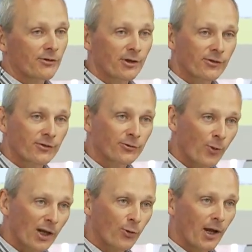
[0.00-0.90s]
So this is
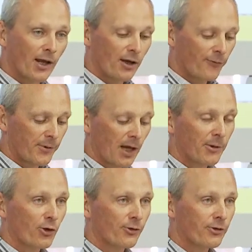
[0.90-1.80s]
one way of
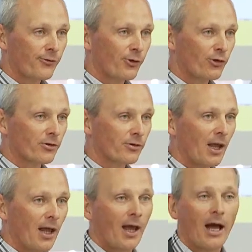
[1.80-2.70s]
becoming cost efficient.
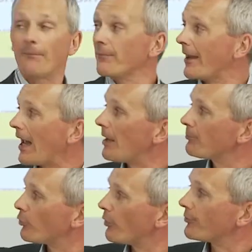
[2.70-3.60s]
Um, that
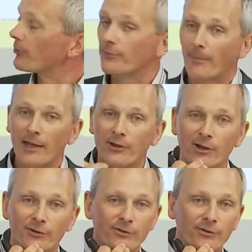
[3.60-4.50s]
helps you if this
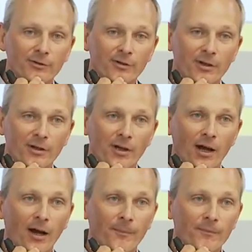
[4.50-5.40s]
matters.
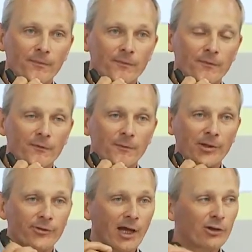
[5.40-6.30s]
Um,
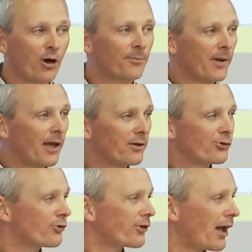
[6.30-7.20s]
but Suncorp
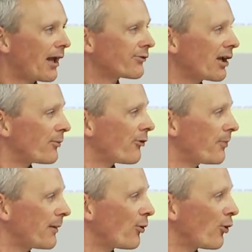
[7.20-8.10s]
today has a number of
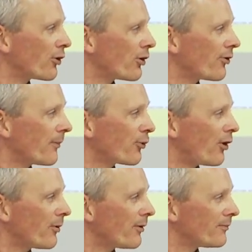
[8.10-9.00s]
people working on the
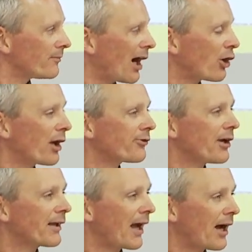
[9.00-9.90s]
problem. How do I
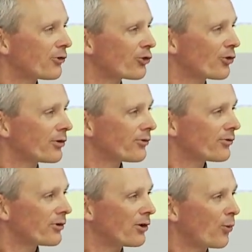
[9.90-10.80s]
sell car
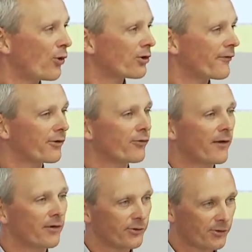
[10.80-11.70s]
insurance in the world of the
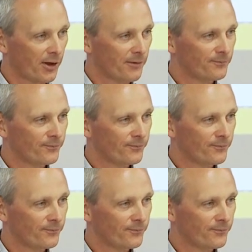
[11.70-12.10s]
driverless car?